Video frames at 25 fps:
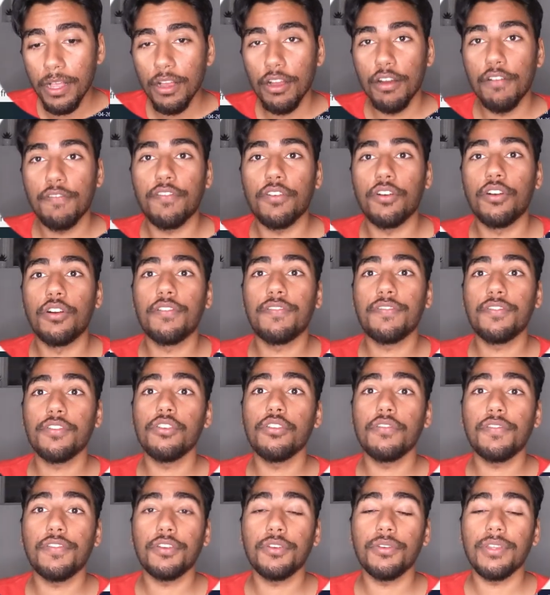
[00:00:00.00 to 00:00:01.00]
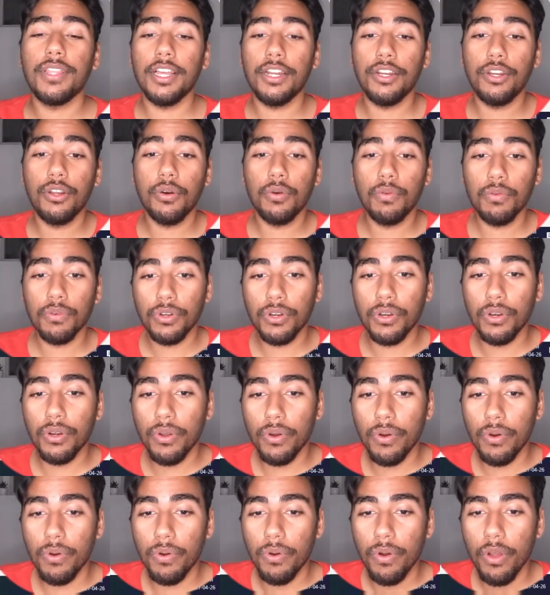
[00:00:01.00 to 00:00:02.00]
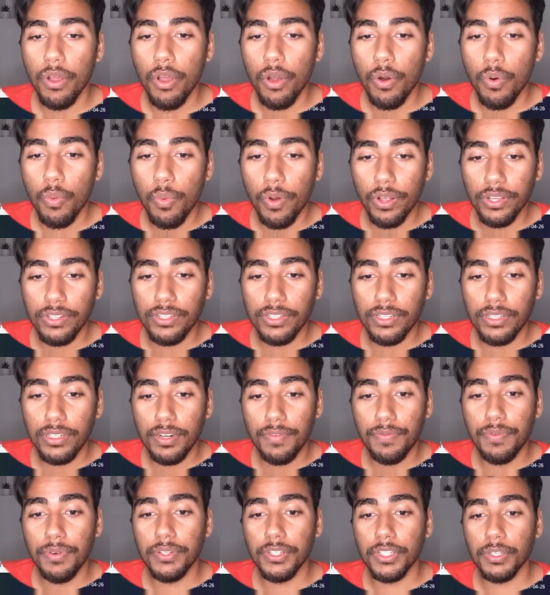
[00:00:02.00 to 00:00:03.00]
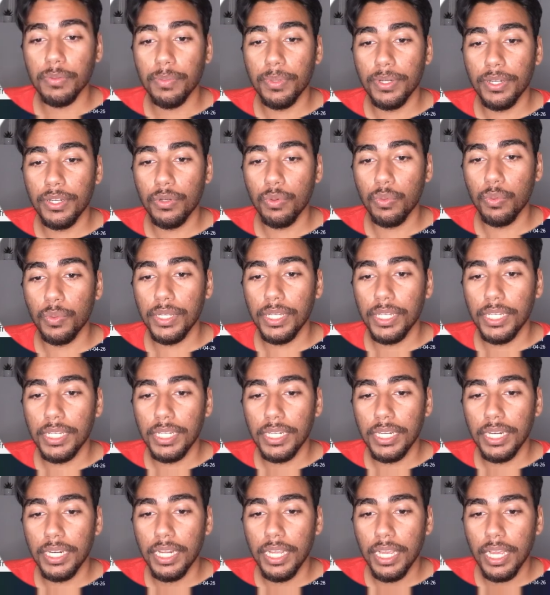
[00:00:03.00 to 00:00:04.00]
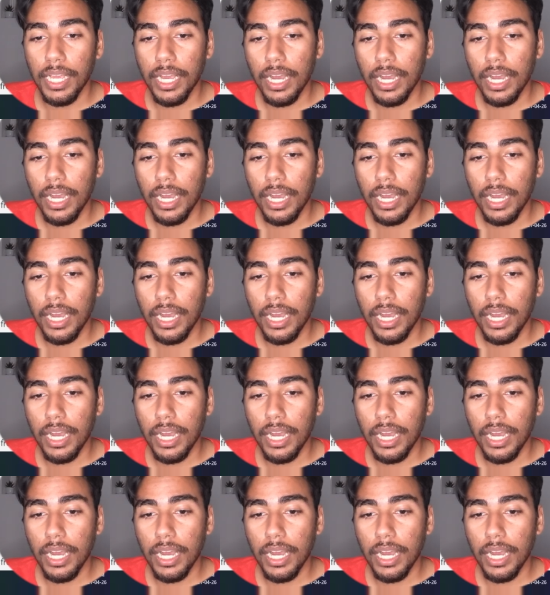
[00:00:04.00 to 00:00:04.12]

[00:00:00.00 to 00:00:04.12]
For a few of you that don't know what's the difference between